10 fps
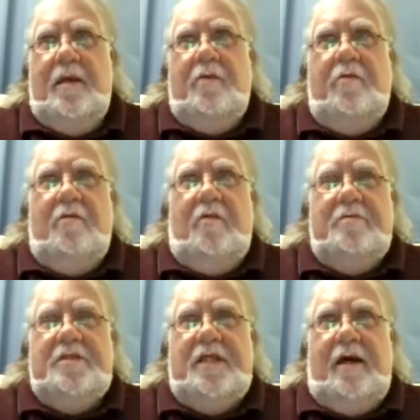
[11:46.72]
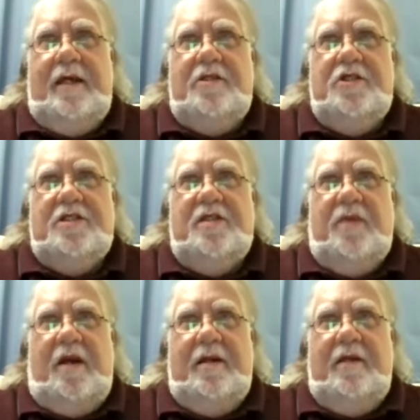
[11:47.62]
we were outside and just
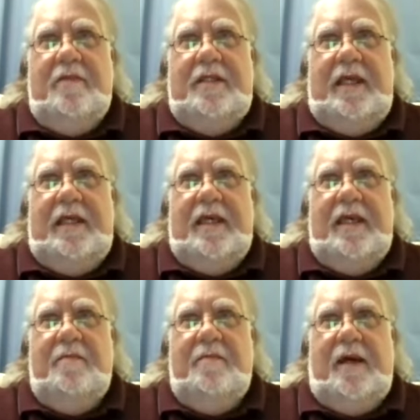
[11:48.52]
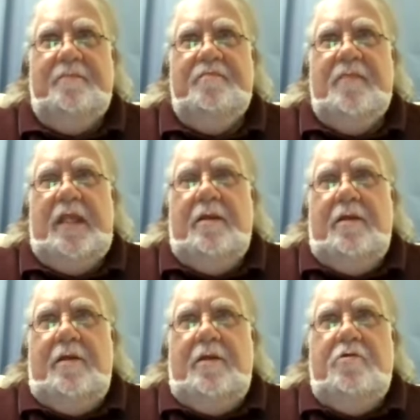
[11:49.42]
departing when they came up.
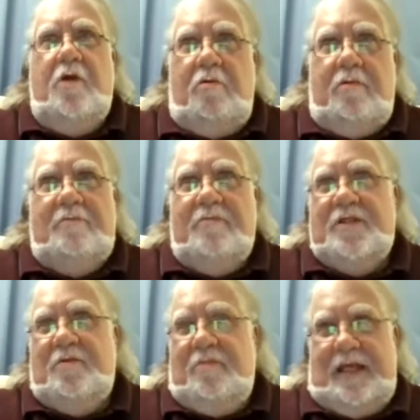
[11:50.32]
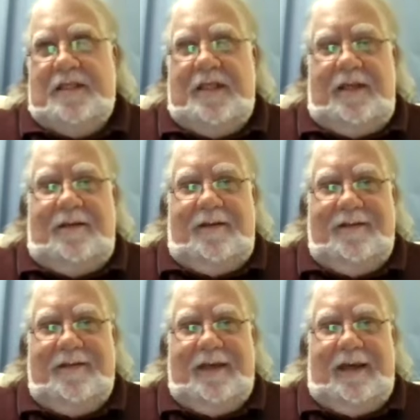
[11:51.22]
No one was arrested.
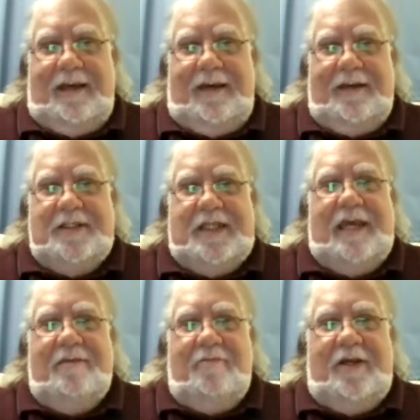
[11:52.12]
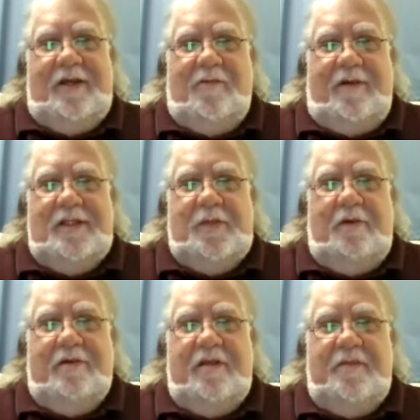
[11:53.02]
Stanton went over and
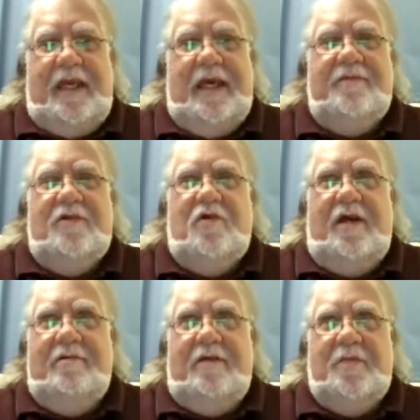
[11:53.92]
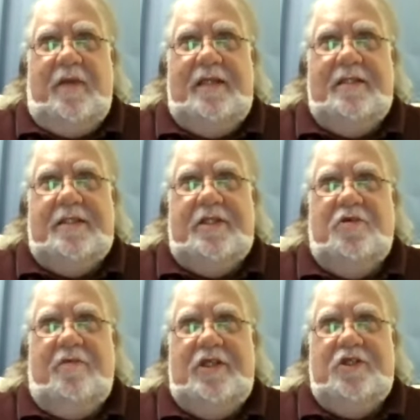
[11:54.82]
spoke on the behalf and tried to explain the
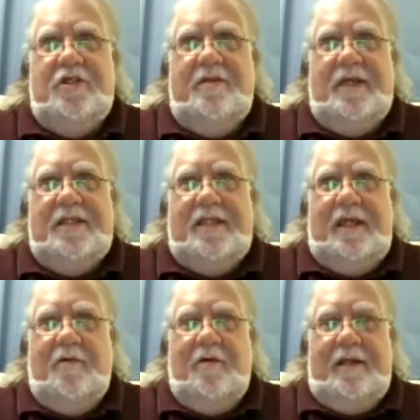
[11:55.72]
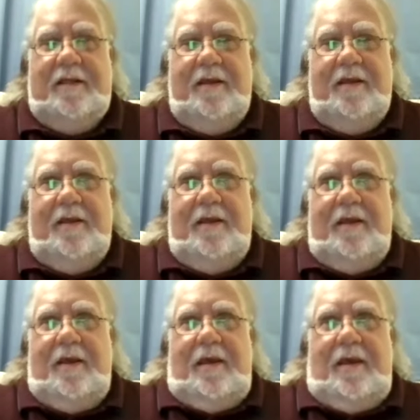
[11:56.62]
situation the best he could.
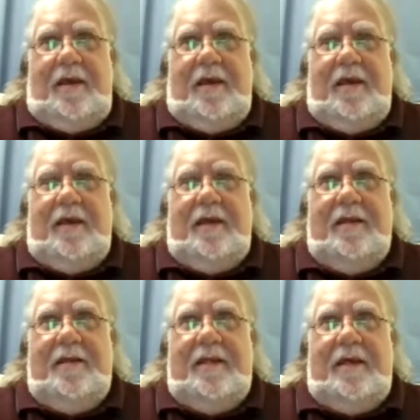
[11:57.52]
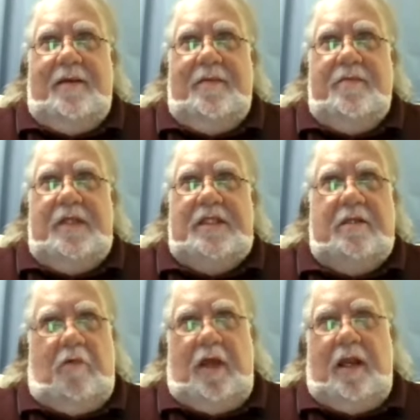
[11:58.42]
And he
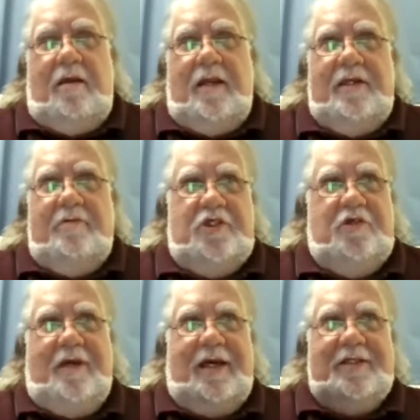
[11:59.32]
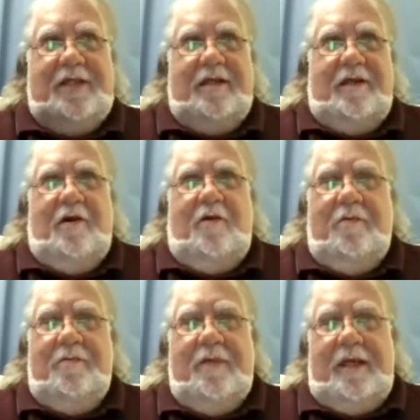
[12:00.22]
said, well, all I know is you guys got to go.
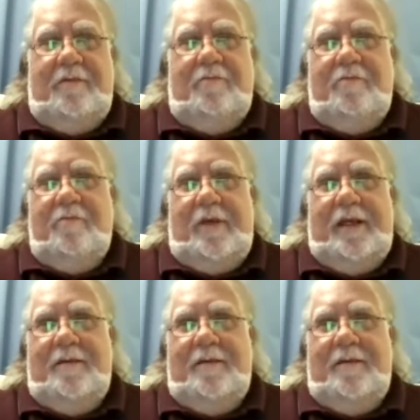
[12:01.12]
And we